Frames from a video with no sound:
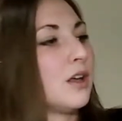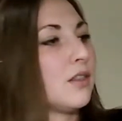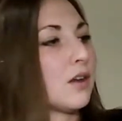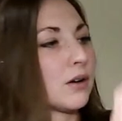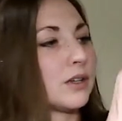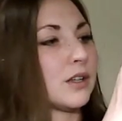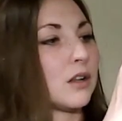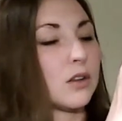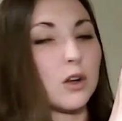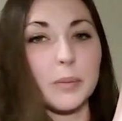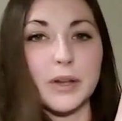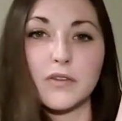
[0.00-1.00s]
there is a
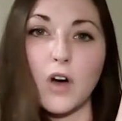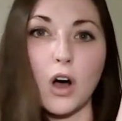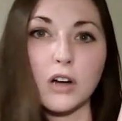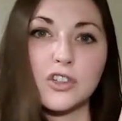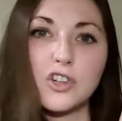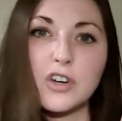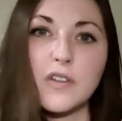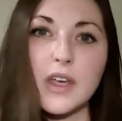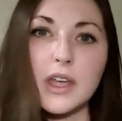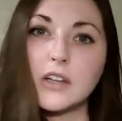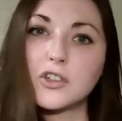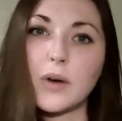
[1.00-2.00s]
little bit of oxygen
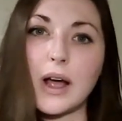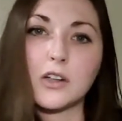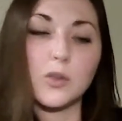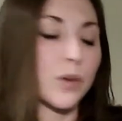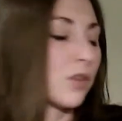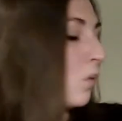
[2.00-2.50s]
that interacts with the